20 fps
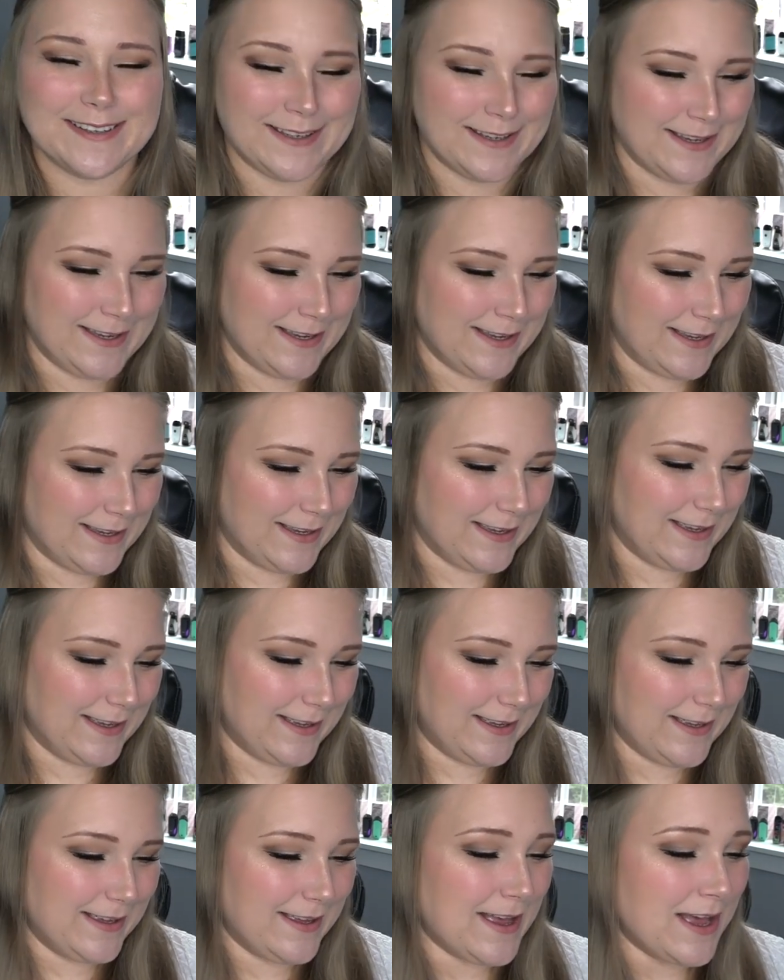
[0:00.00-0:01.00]

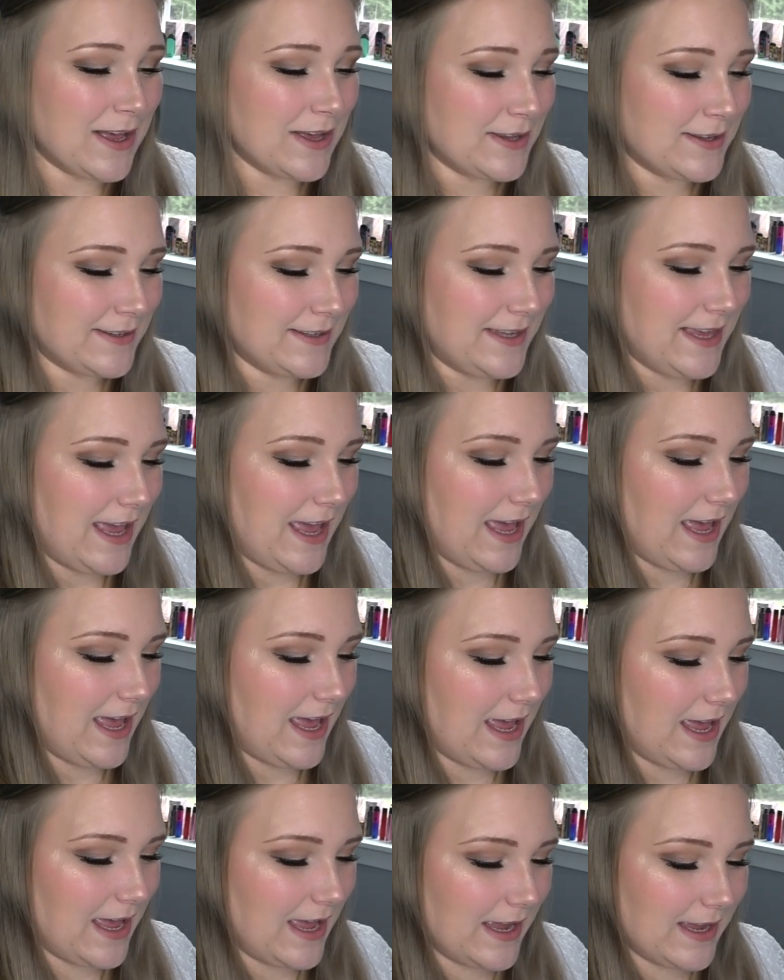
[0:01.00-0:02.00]

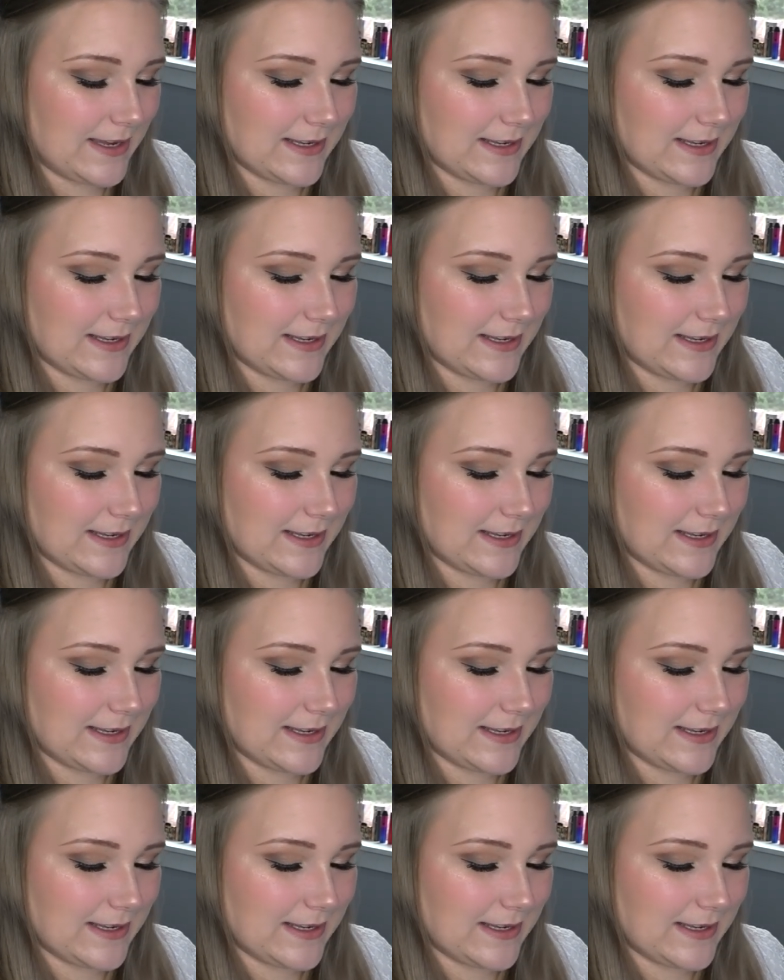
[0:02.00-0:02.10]
yeah.